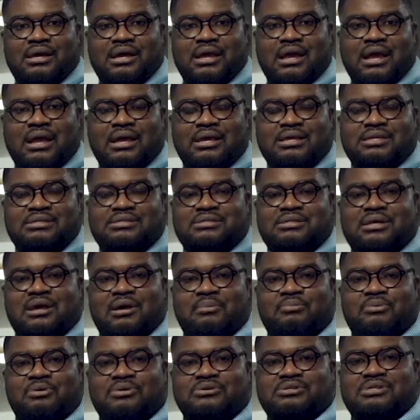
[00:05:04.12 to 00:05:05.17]
as
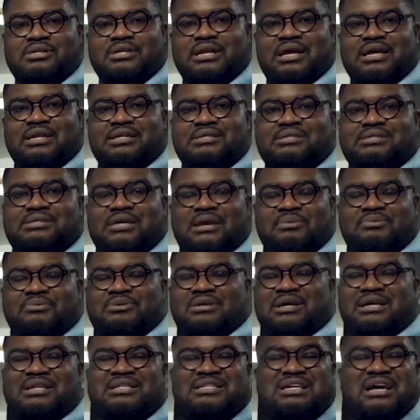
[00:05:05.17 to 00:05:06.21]
a person that's able
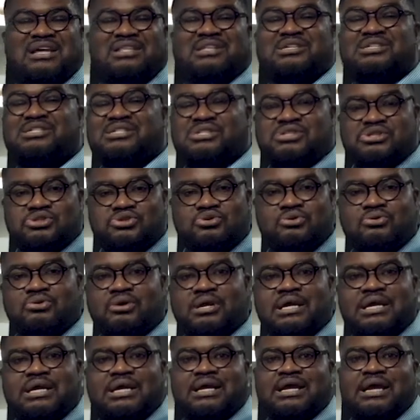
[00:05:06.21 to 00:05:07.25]
to tell a
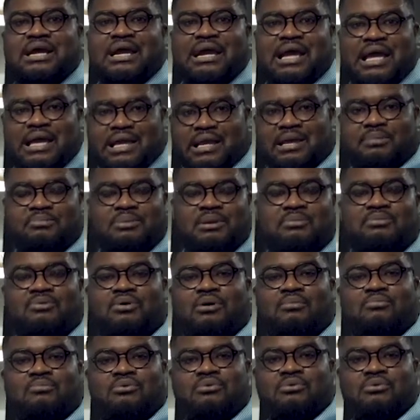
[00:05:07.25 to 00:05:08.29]
story and get people on